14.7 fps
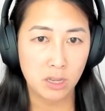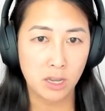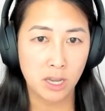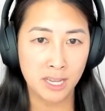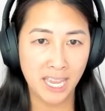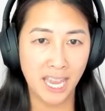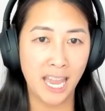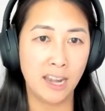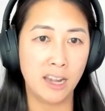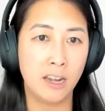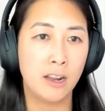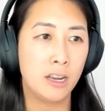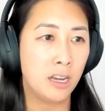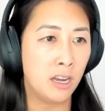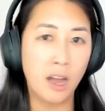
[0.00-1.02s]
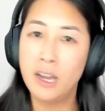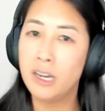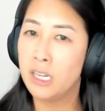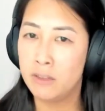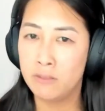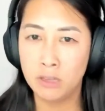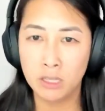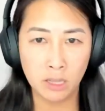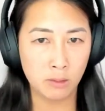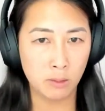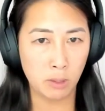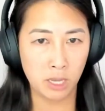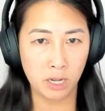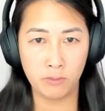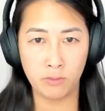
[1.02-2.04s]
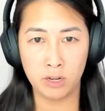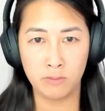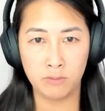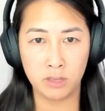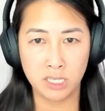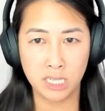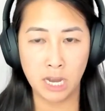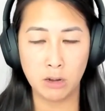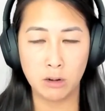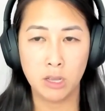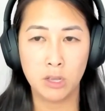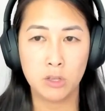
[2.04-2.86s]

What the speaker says: Again, not giving them the benefit of the doubt.